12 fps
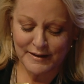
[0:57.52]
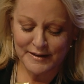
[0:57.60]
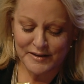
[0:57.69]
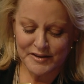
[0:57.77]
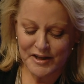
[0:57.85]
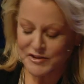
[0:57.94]

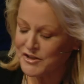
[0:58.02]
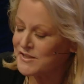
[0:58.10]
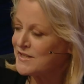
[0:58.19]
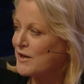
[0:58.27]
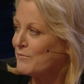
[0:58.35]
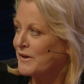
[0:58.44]
it touches
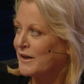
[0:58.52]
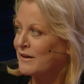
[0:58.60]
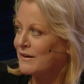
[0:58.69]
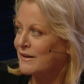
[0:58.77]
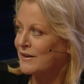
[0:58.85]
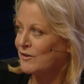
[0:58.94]

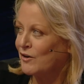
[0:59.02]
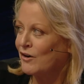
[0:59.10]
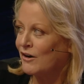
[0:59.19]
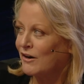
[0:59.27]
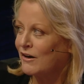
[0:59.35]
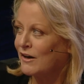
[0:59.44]
something in
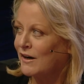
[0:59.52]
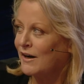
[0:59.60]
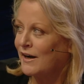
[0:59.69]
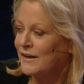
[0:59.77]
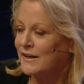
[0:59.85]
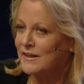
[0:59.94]
her,
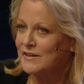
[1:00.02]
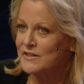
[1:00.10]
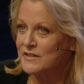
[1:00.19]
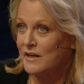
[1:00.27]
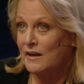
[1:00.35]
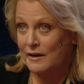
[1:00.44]
and it
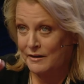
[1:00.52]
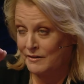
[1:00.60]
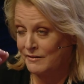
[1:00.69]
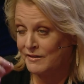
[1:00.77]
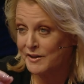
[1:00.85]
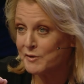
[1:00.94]
is
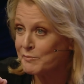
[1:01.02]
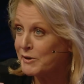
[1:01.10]
the